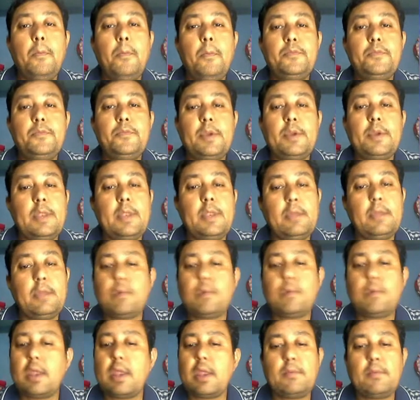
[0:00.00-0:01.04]
Table name
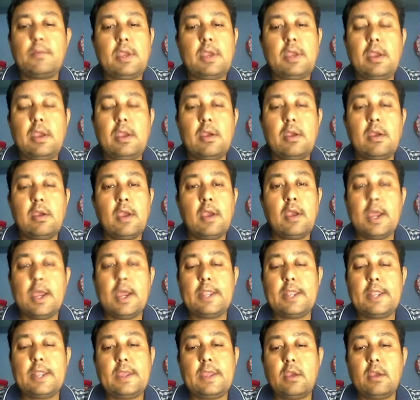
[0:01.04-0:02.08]
can be
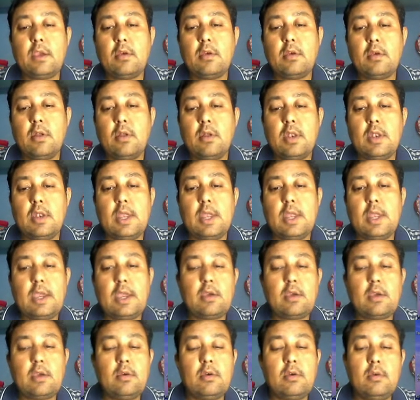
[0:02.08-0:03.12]
anything like
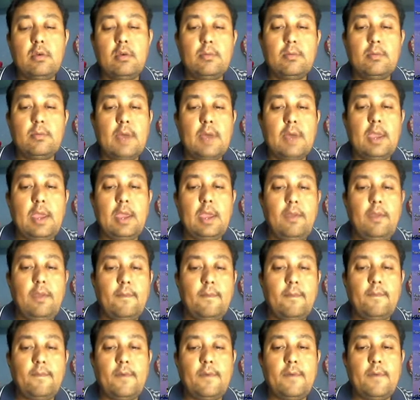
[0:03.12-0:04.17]
my
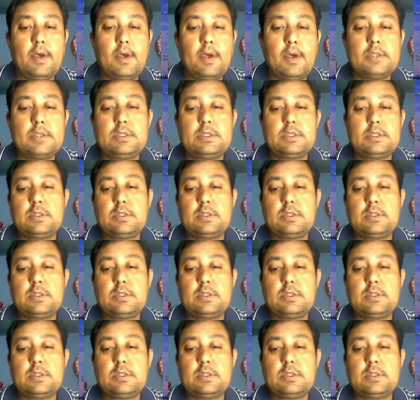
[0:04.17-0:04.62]
first